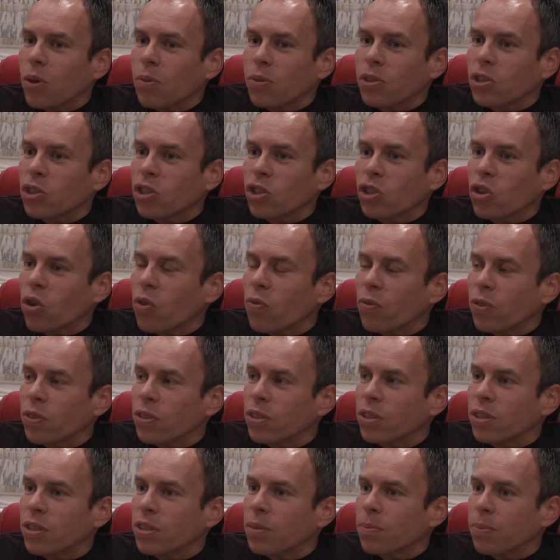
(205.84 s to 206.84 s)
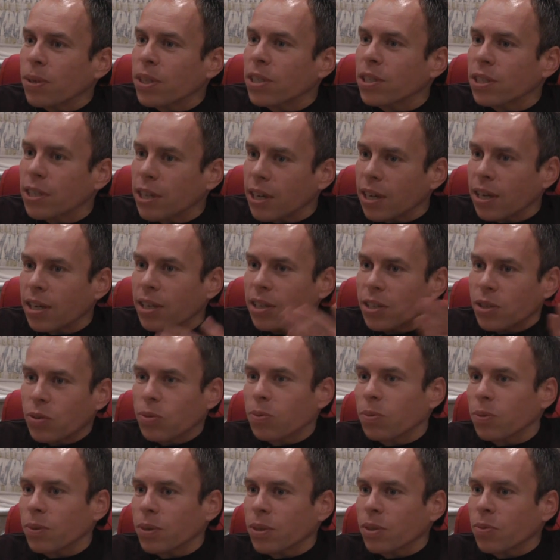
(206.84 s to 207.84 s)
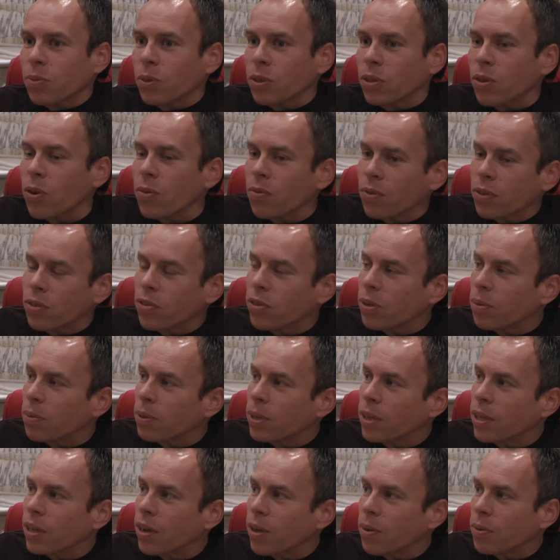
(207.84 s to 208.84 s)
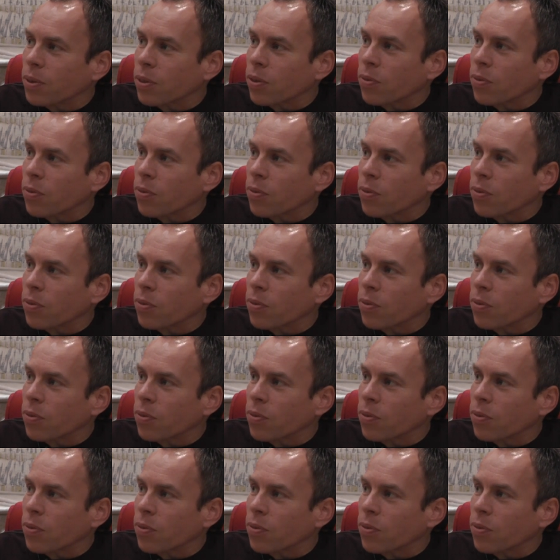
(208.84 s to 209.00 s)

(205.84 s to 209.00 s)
I was just offered. And Peter Dinklage was offered Trumpkin. And I was